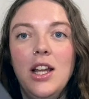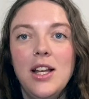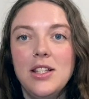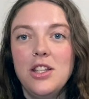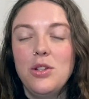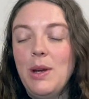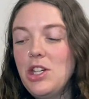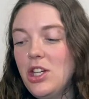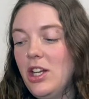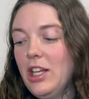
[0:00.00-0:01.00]

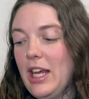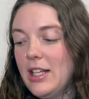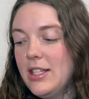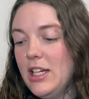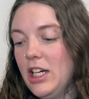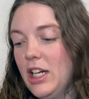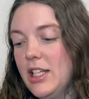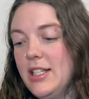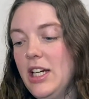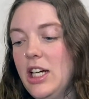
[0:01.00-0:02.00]
situation looking at a
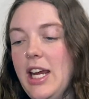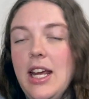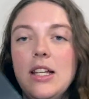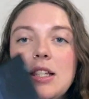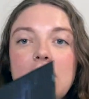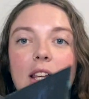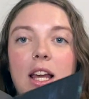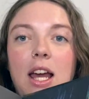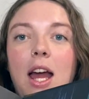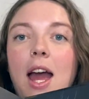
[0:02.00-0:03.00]
staircase,
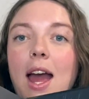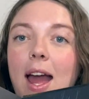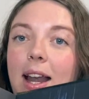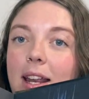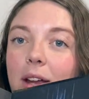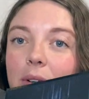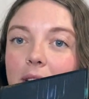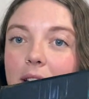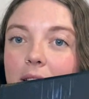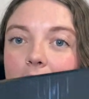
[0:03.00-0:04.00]
and it
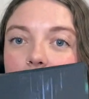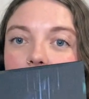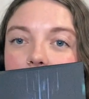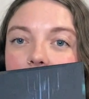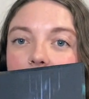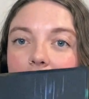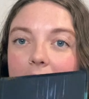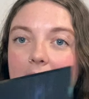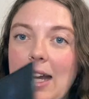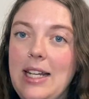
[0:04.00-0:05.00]
really feels like very
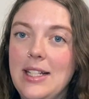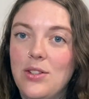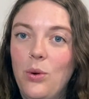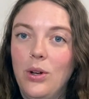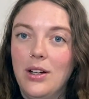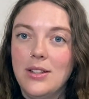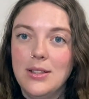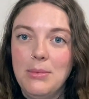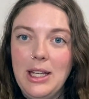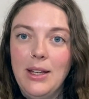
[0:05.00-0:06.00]
80s horror to
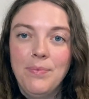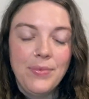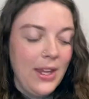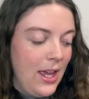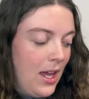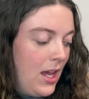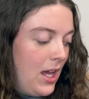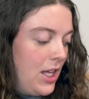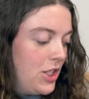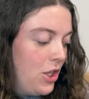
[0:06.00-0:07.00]
me.
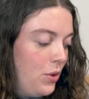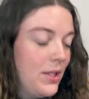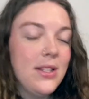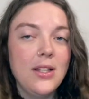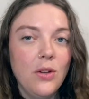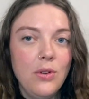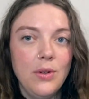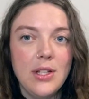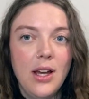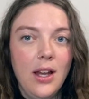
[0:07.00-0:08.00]
So since I don't know a
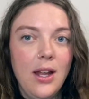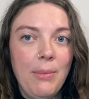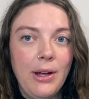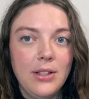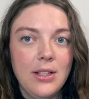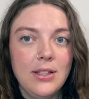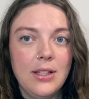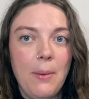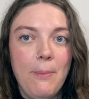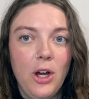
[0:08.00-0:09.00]
ton about this
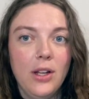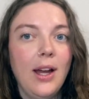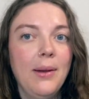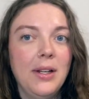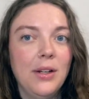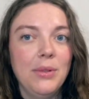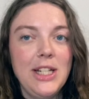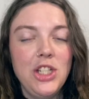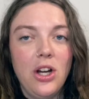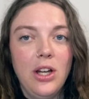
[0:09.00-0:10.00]
book, I'm going to
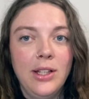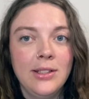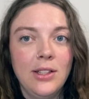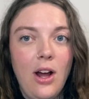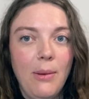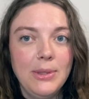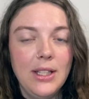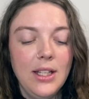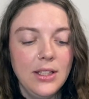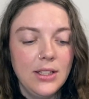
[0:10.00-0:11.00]
read y'all the
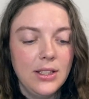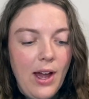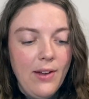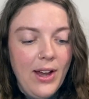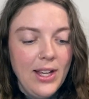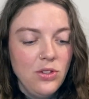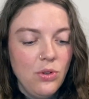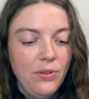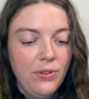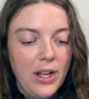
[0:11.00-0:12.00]
synopsis. 5 high
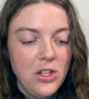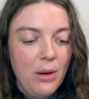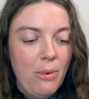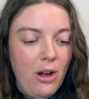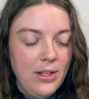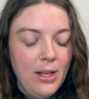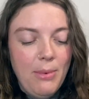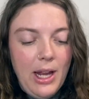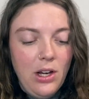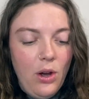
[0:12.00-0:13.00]
school friends are bonded
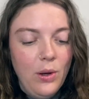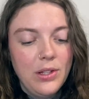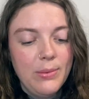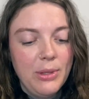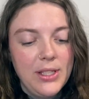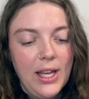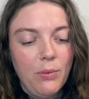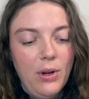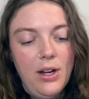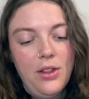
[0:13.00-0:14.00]
by an oath to protect
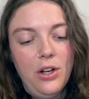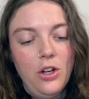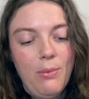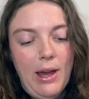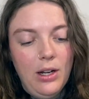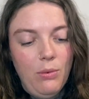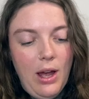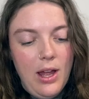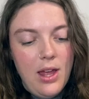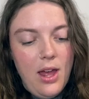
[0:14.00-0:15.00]
one another no matter what.